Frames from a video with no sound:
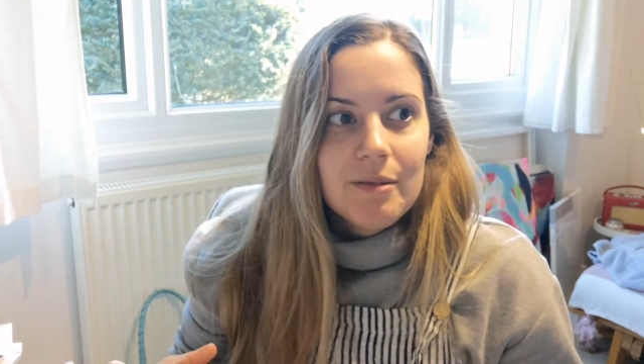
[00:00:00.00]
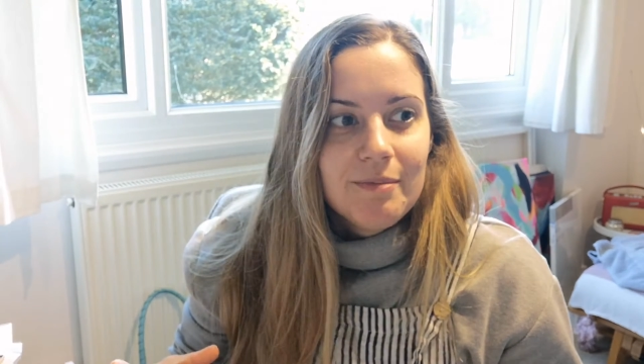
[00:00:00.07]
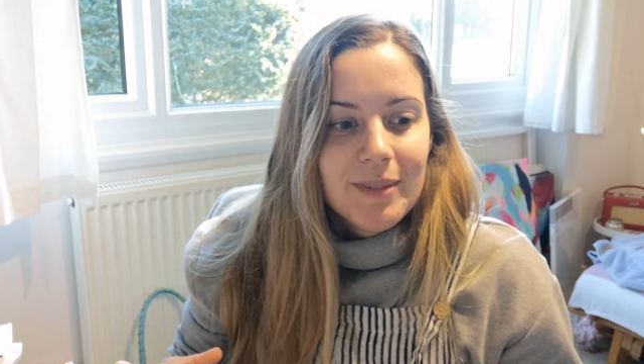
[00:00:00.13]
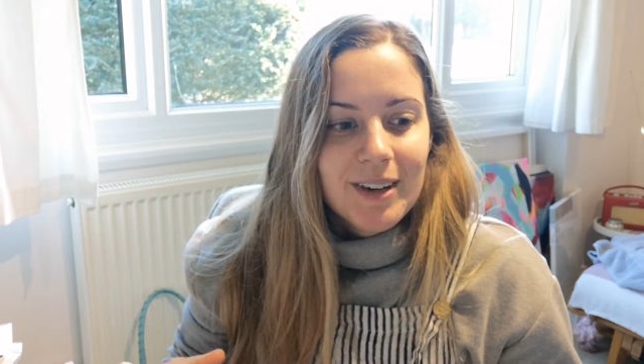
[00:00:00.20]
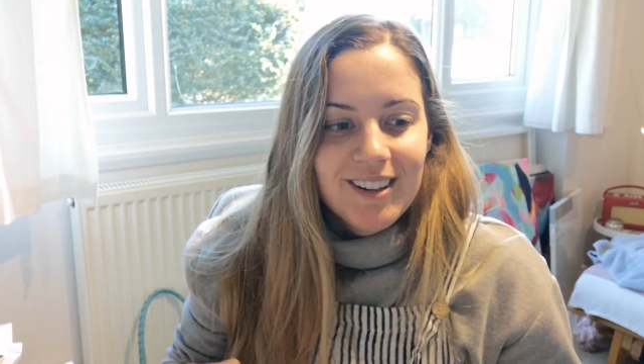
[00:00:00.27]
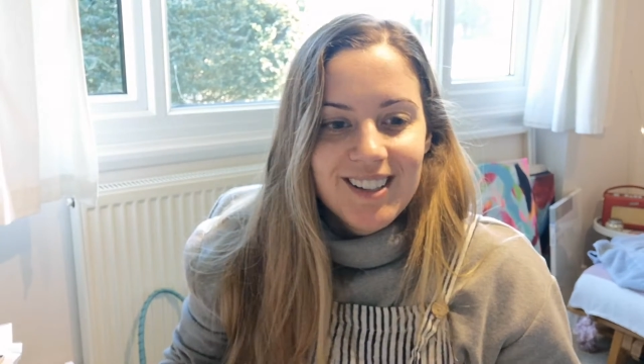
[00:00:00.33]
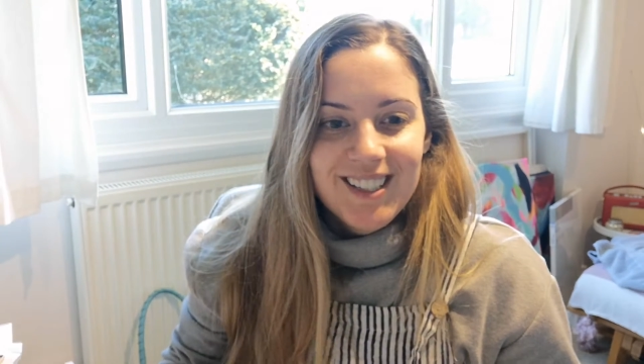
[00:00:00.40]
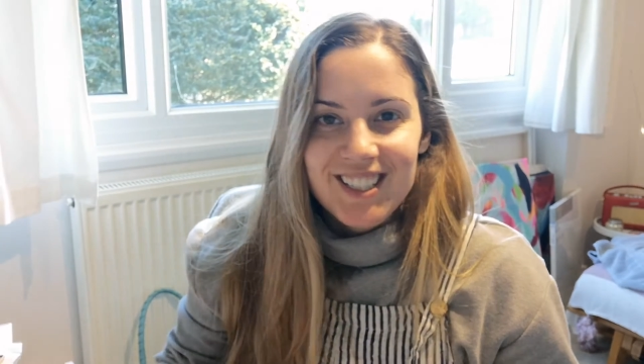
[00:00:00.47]

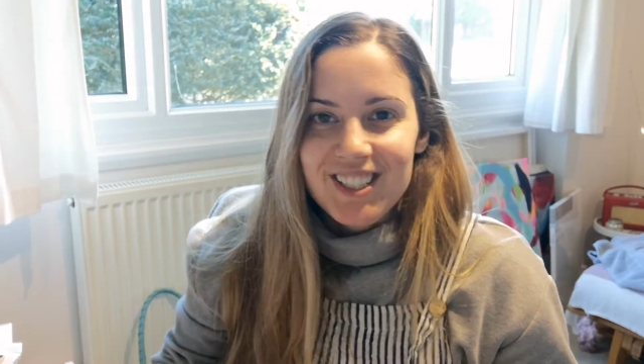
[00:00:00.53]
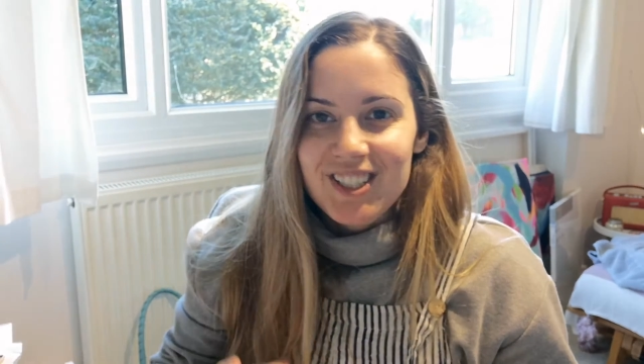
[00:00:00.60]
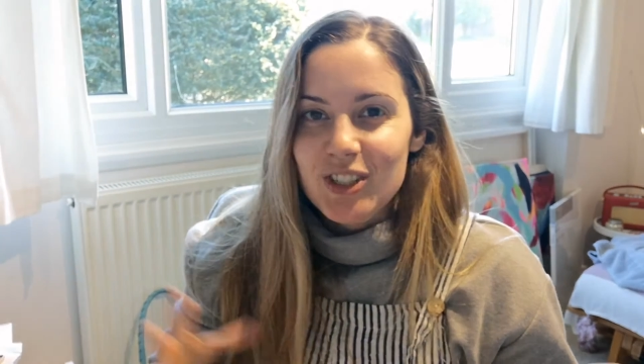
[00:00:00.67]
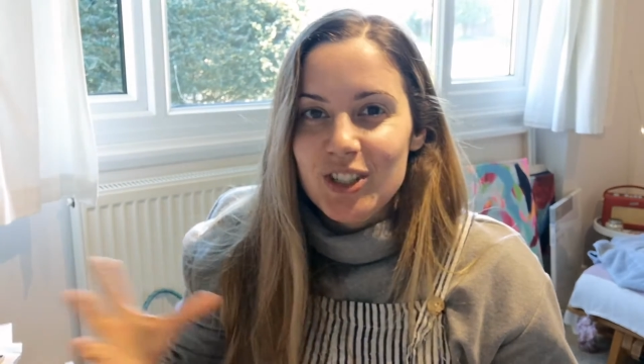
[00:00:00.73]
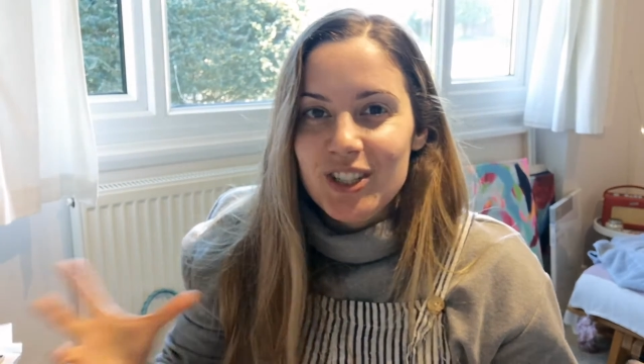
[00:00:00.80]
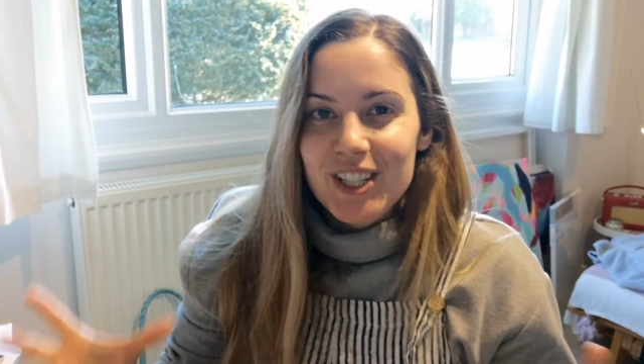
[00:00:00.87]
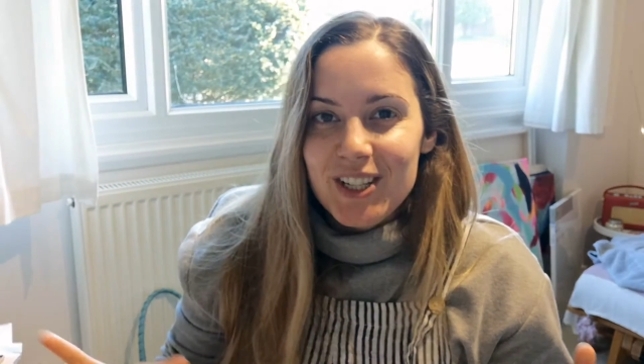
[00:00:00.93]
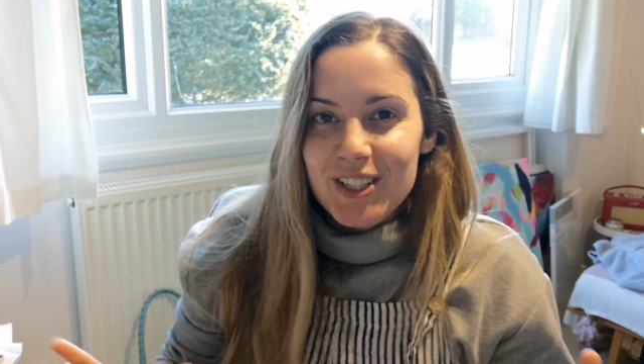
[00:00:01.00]
my
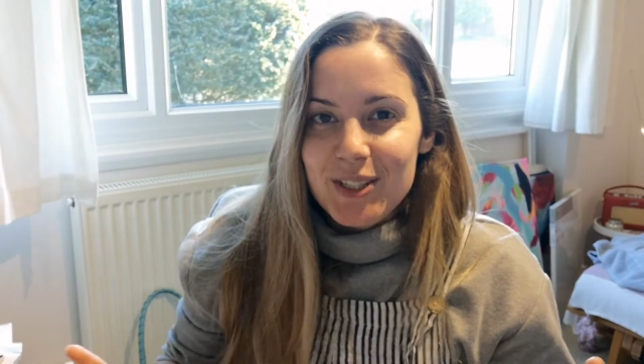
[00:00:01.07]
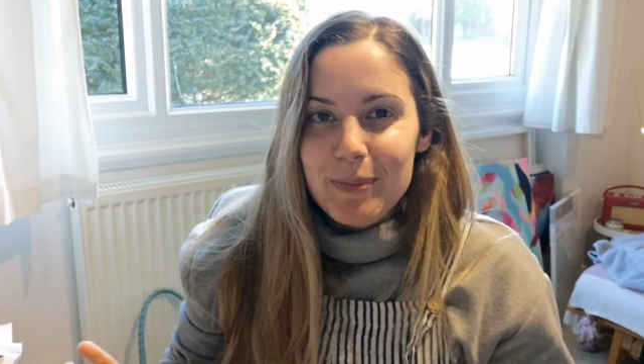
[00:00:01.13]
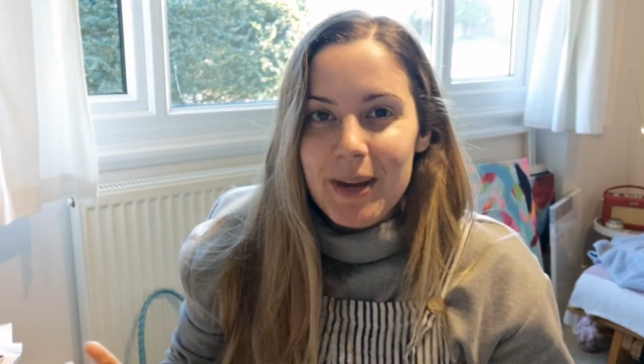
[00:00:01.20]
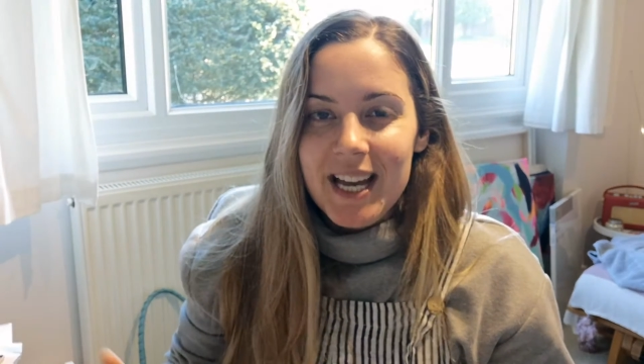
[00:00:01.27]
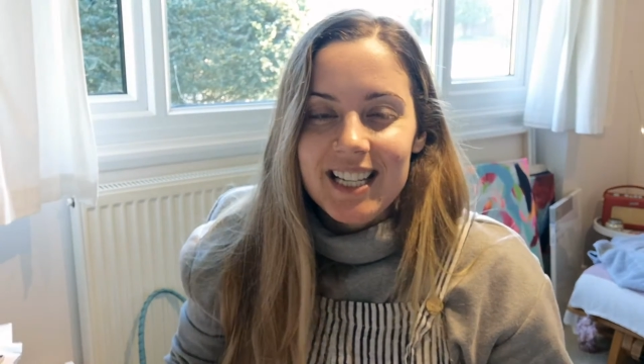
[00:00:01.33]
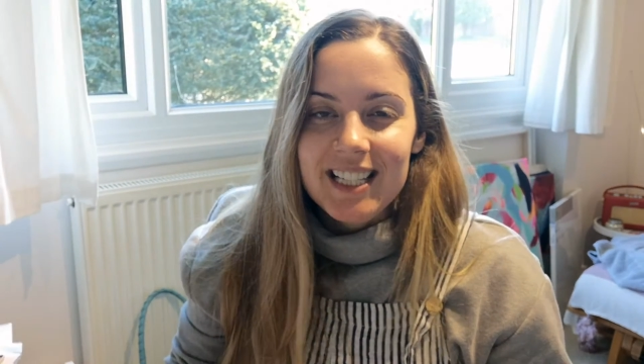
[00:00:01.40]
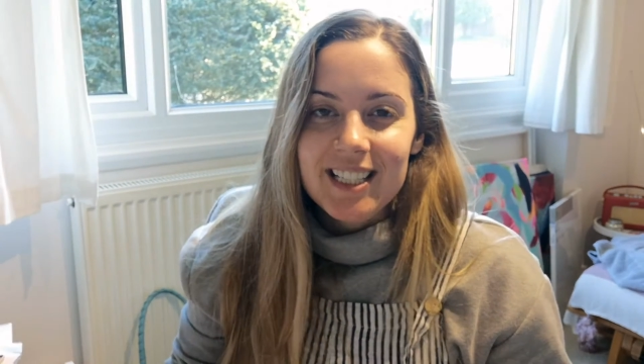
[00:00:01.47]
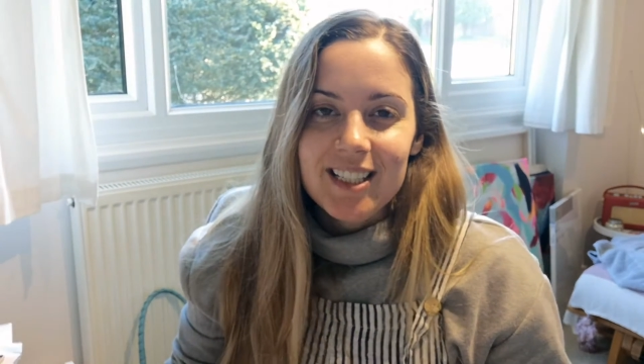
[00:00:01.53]
studio
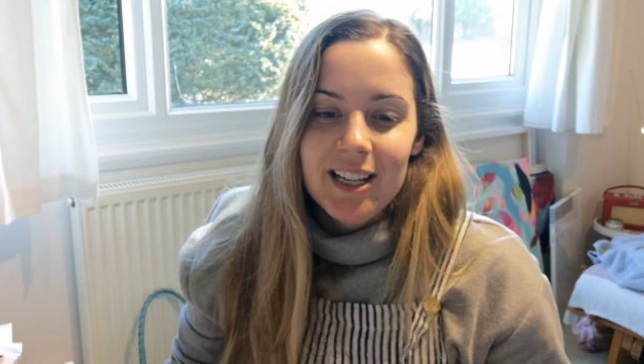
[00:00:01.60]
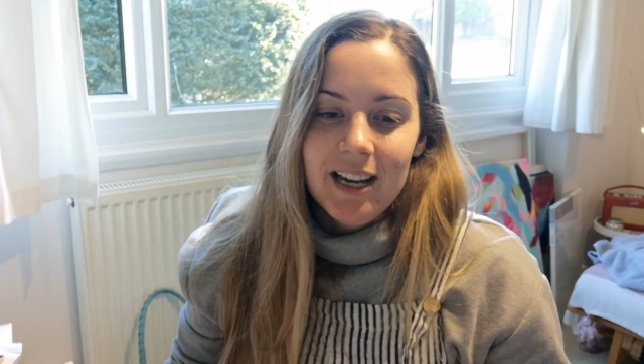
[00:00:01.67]
space